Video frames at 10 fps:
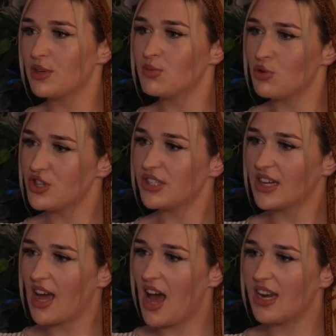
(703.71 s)
grow as much
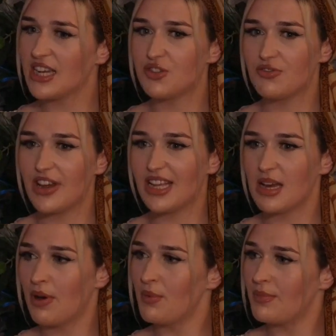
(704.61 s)
as I can. It's
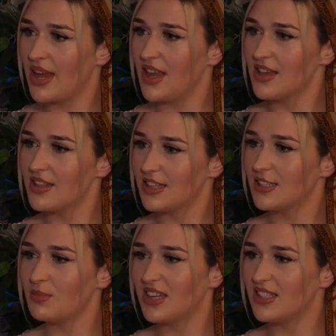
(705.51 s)
really about me.
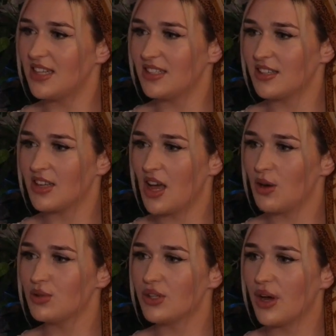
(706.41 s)
This is my season
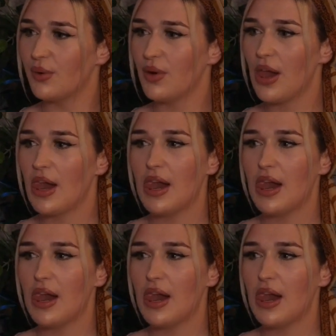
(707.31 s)
now, so